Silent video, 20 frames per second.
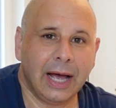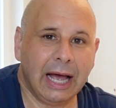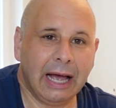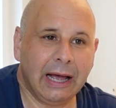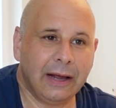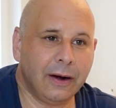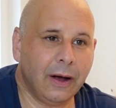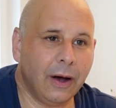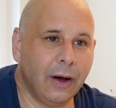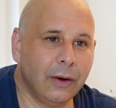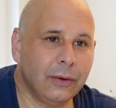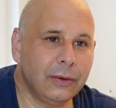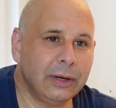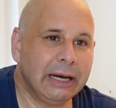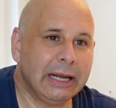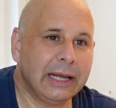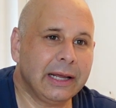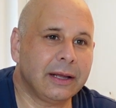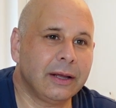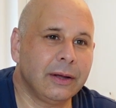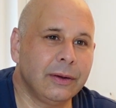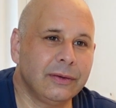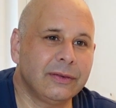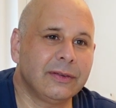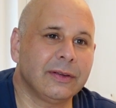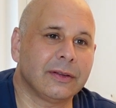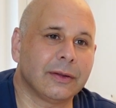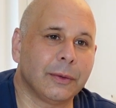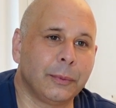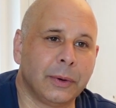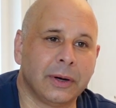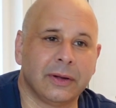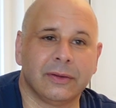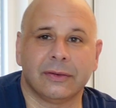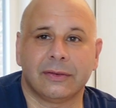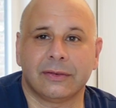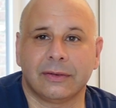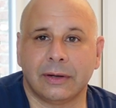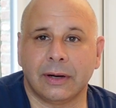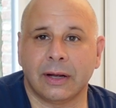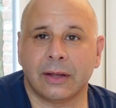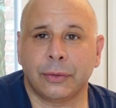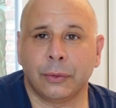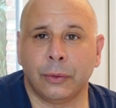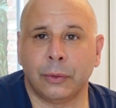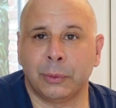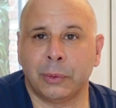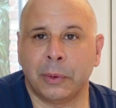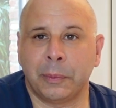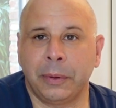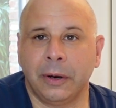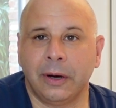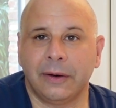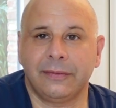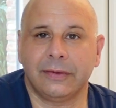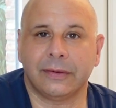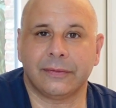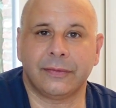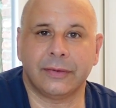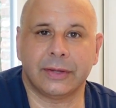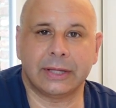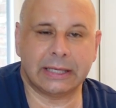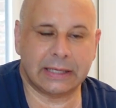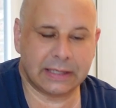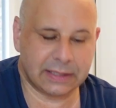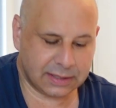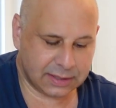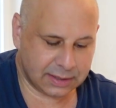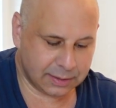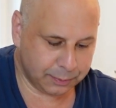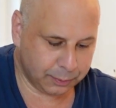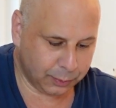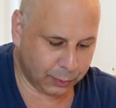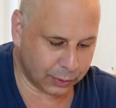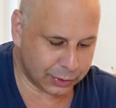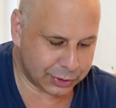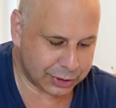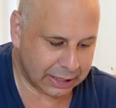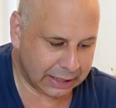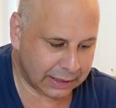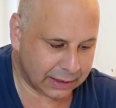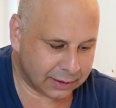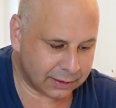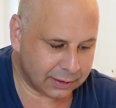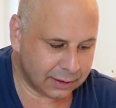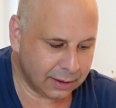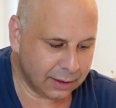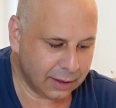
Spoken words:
and only using the ones that I thought were perfect for this project.